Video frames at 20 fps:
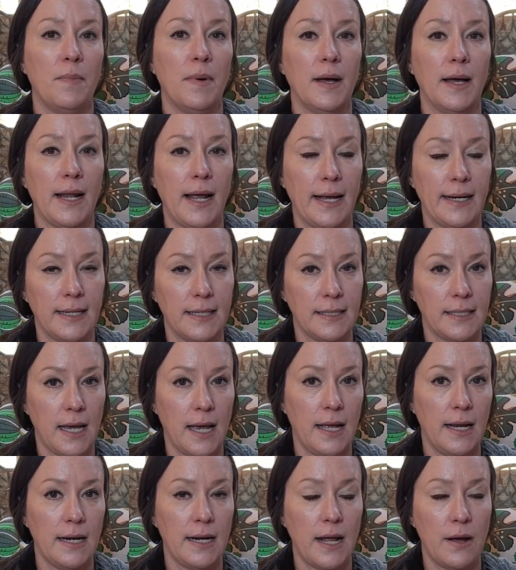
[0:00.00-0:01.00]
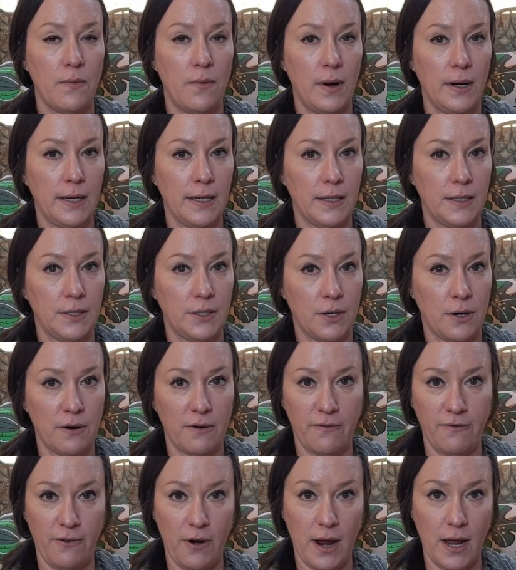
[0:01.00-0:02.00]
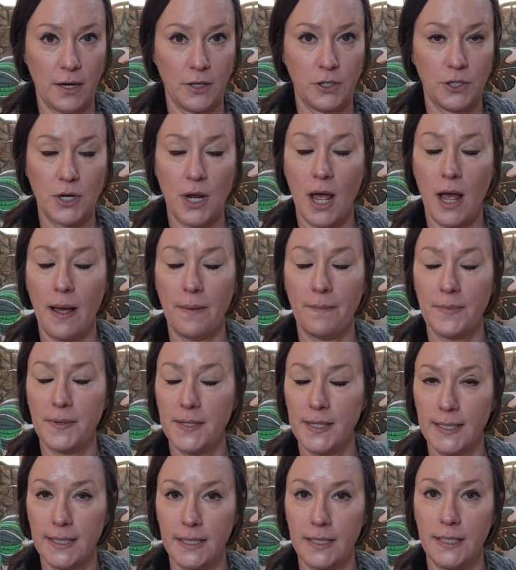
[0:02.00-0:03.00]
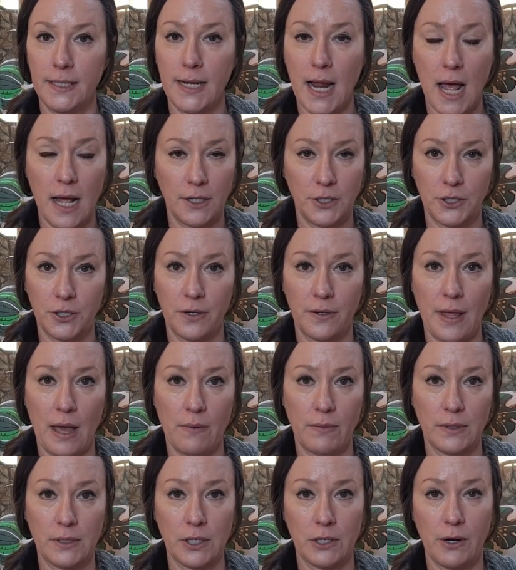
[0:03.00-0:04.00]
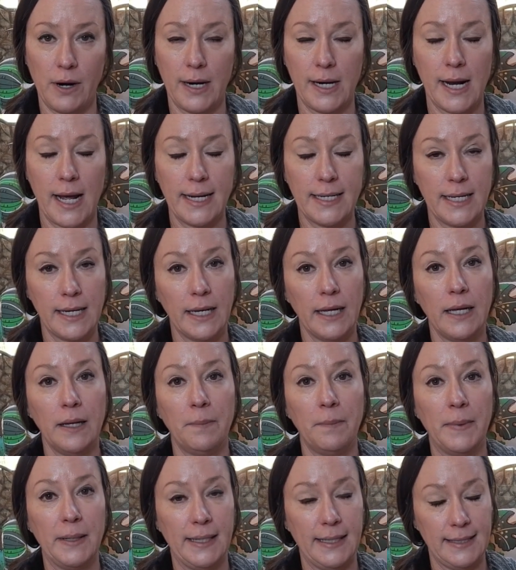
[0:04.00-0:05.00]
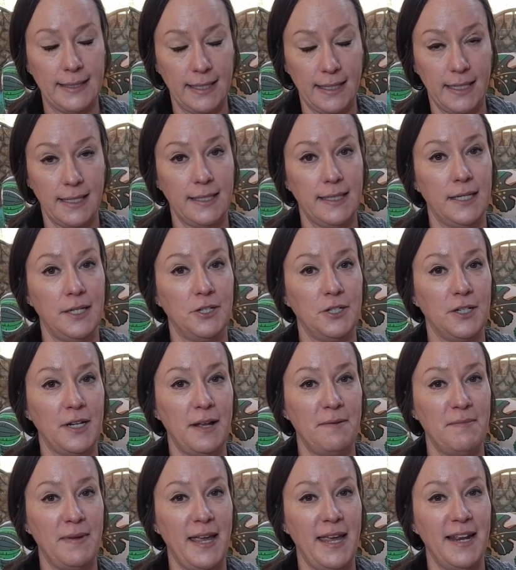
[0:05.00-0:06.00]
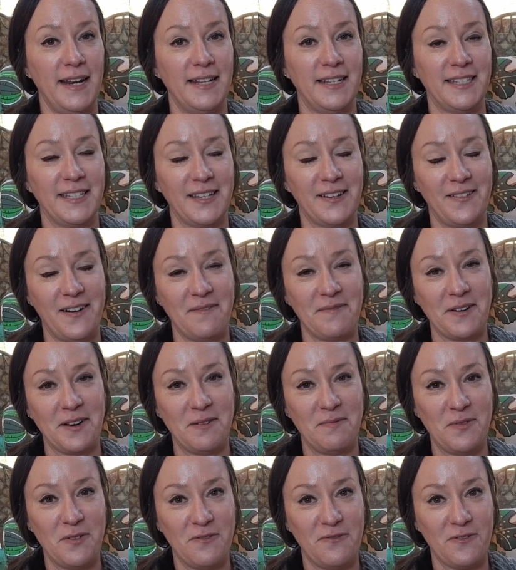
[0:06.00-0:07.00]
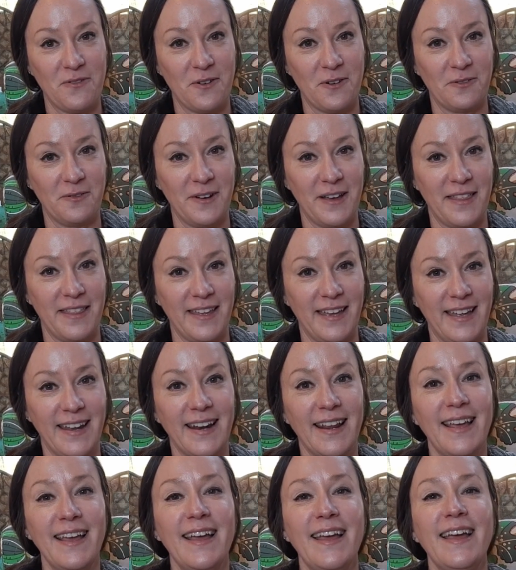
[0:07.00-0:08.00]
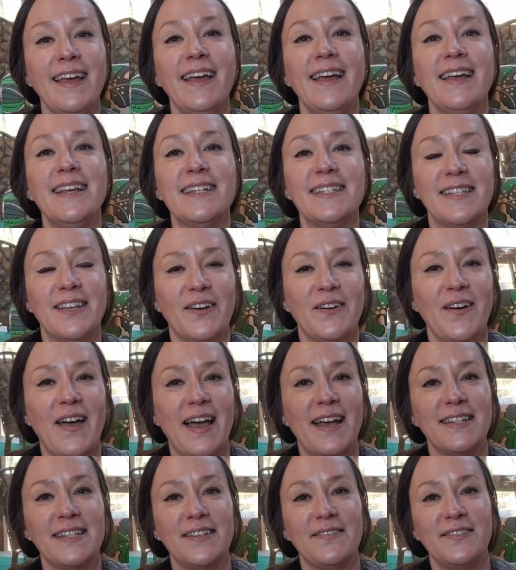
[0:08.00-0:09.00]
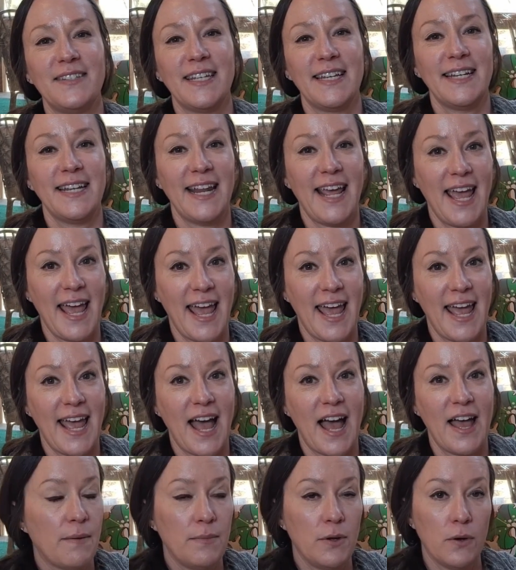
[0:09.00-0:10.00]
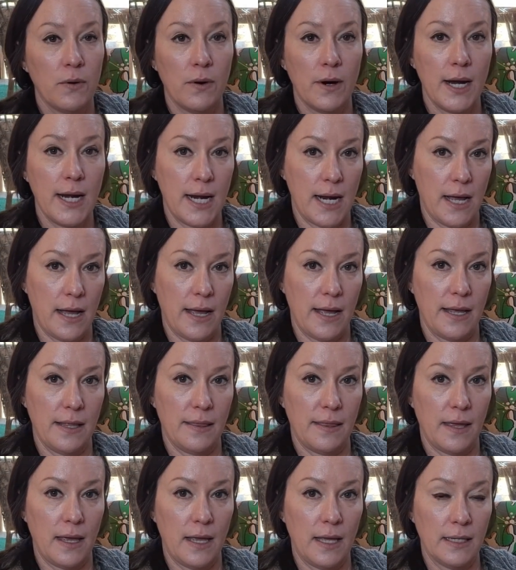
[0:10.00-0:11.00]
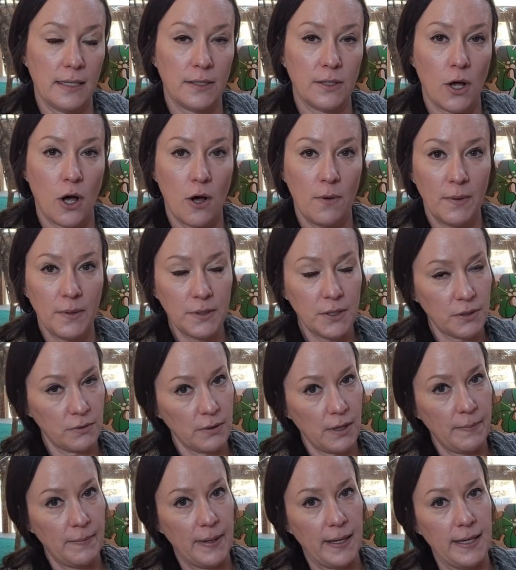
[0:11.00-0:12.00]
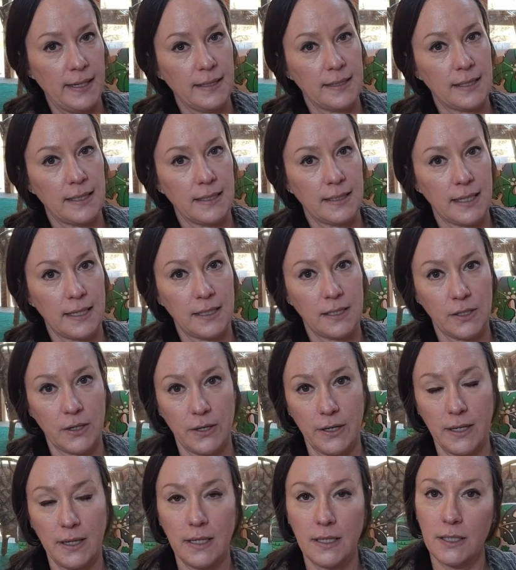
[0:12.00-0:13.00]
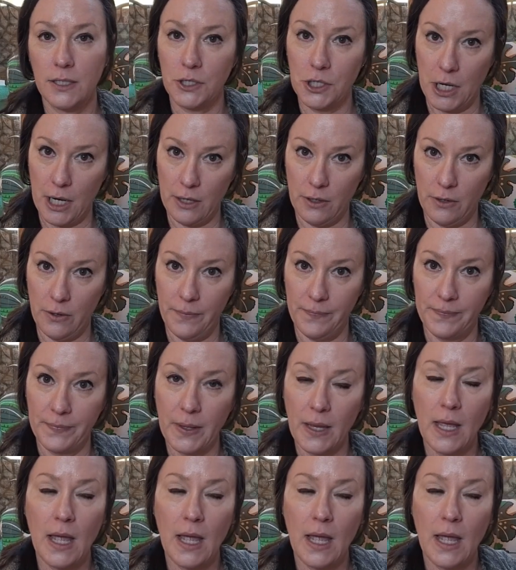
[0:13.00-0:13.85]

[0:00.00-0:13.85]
but I decided I wanted to start fresh. I'm not sure that was a great idea, but it's the decision I made, and so I'm going to move forward with it. So as of today, February 9th, it's almost 3 months since I started this channel,